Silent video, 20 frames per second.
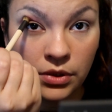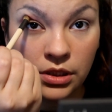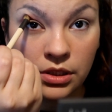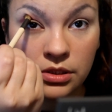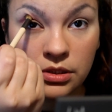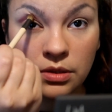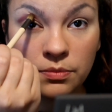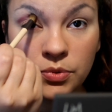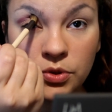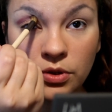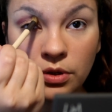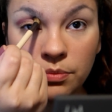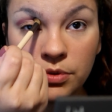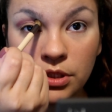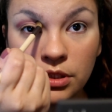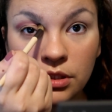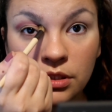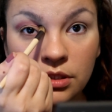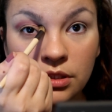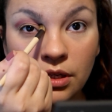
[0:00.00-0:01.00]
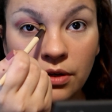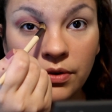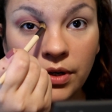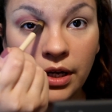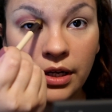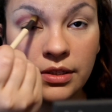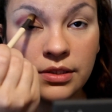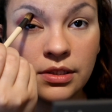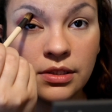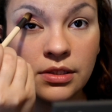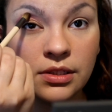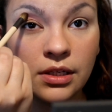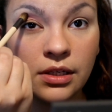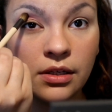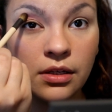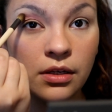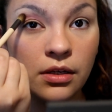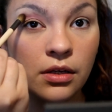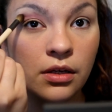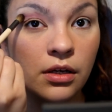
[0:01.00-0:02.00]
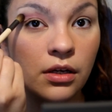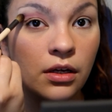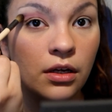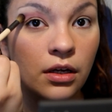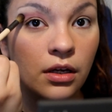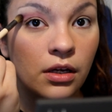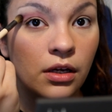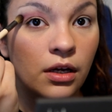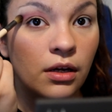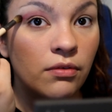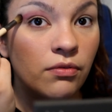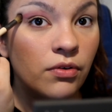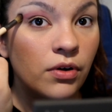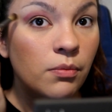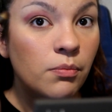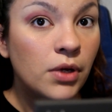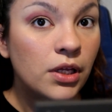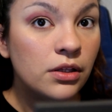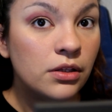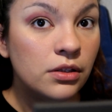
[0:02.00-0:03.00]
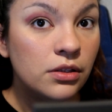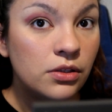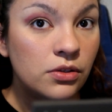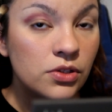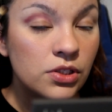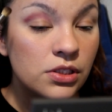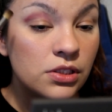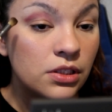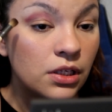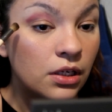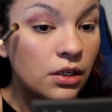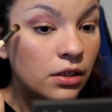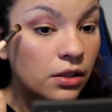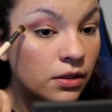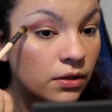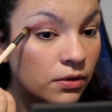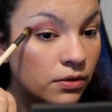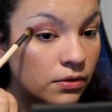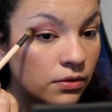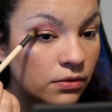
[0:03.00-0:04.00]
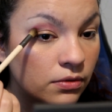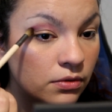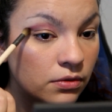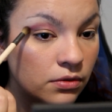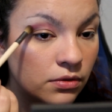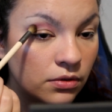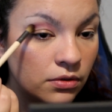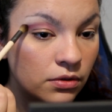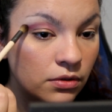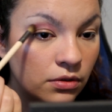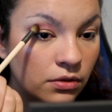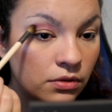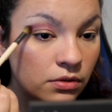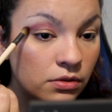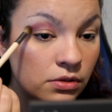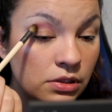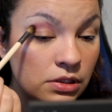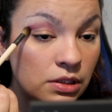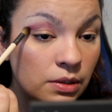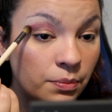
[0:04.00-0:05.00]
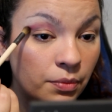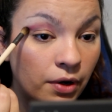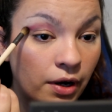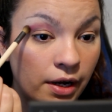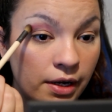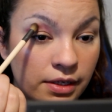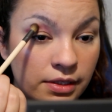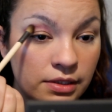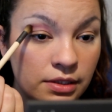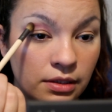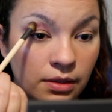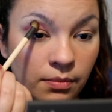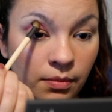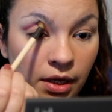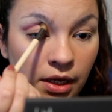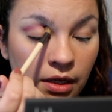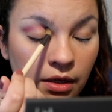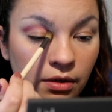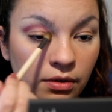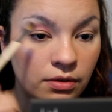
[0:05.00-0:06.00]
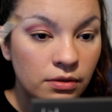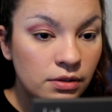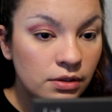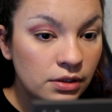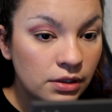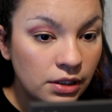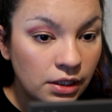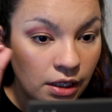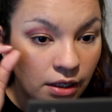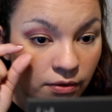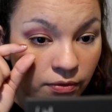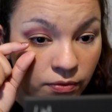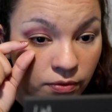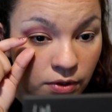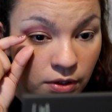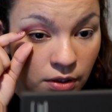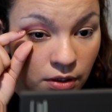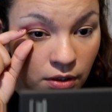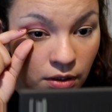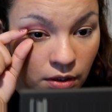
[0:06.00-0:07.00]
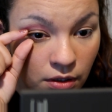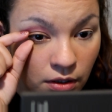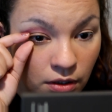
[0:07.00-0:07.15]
But the subscription is so nice. It's like every month you just get a little surprise in the mail, a gift.